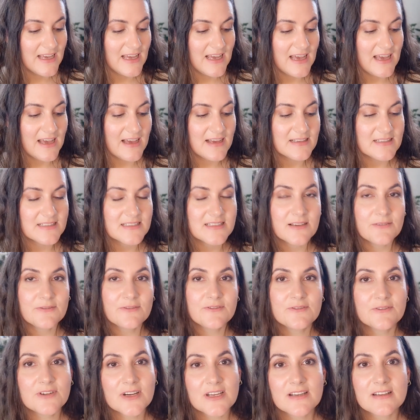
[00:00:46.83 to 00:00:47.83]
as a
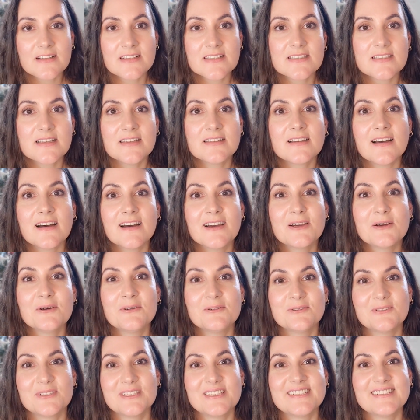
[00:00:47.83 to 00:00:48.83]
fragrance that I
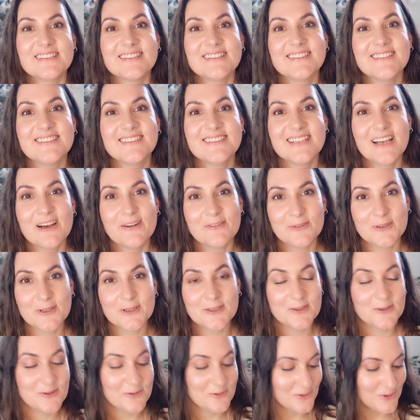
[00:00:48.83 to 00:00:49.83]
would
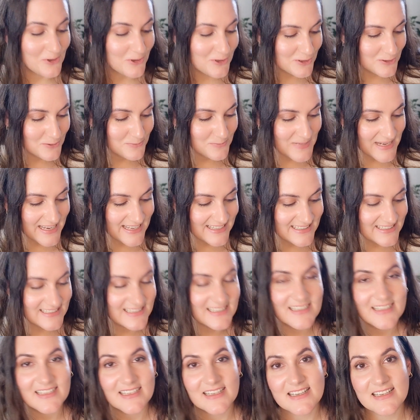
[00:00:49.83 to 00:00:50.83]
never
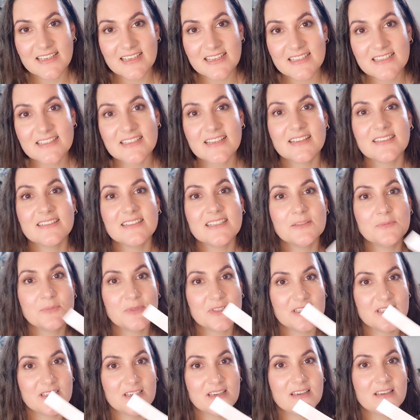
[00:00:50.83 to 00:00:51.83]
recommend, is
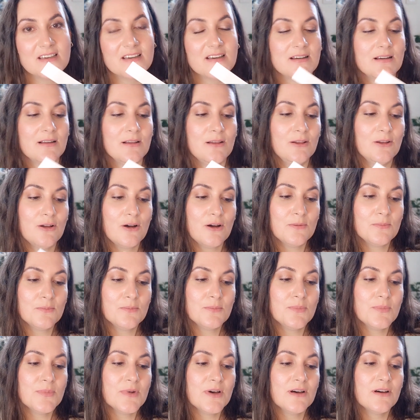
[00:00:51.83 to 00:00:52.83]
Adaptique
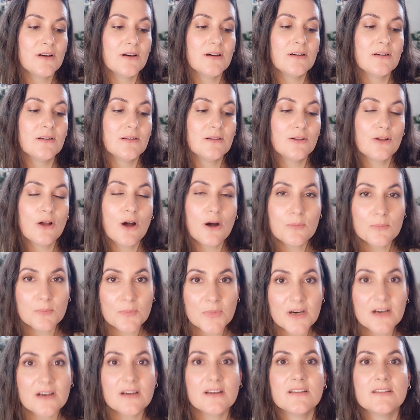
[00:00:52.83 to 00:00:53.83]

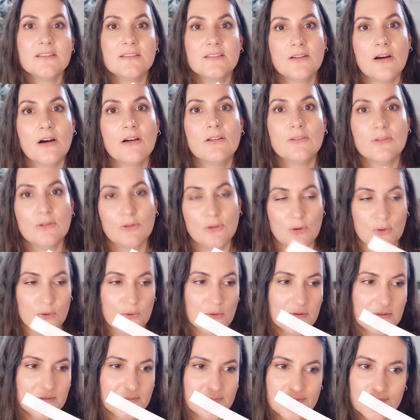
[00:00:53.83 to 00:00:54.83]
L'Ombre dans
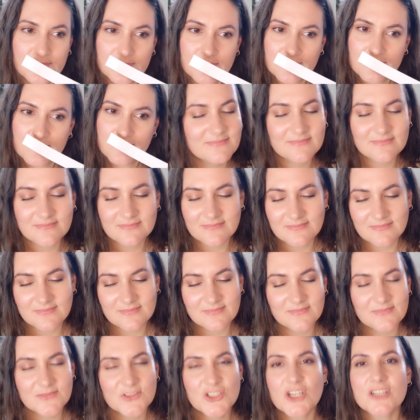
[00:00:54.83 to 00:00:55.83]
l'eau.
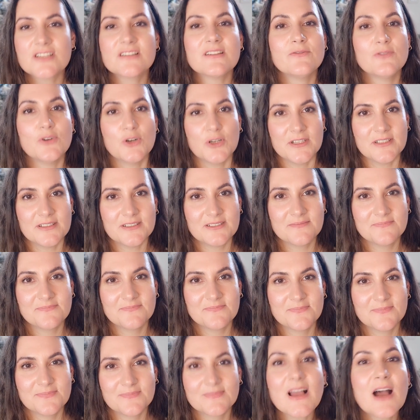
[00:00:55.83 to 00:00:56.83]
Just avoid
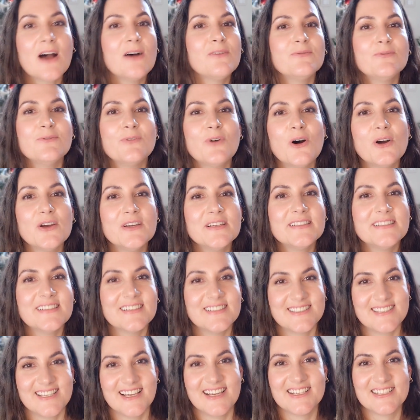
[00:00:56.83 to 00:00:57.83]

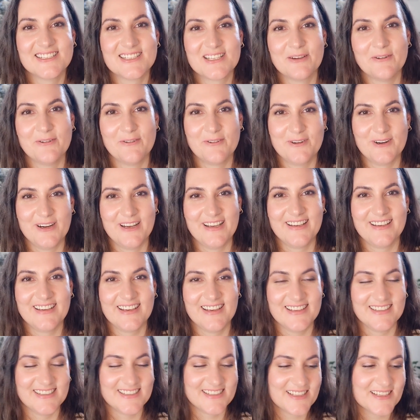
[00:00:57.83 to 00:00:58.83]
this
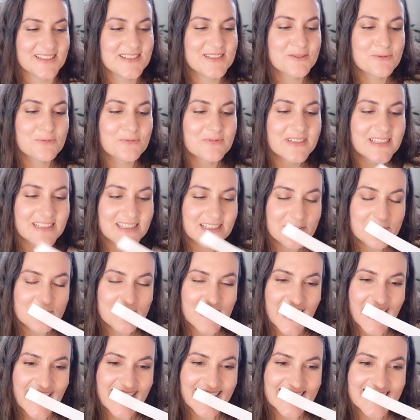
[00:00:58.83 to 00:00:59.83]
fragrance. It's really
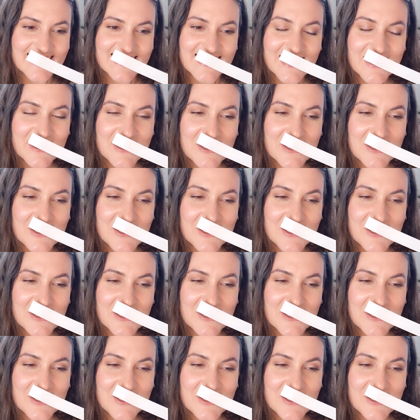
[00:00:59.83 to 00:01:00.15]
bad.